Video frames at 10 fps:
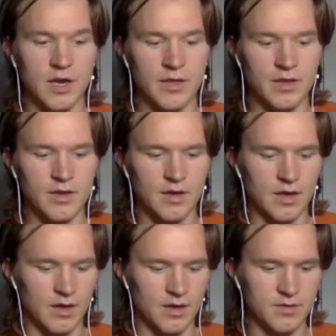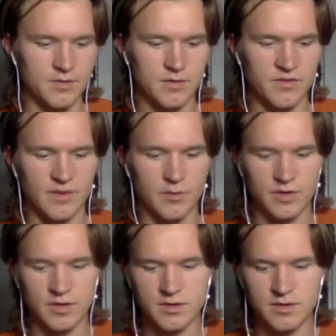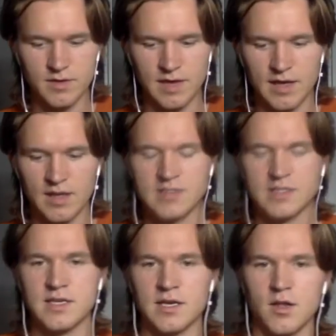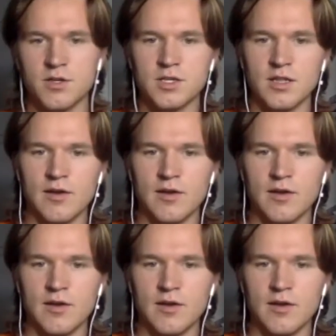I think if I were to analyze it psychologically,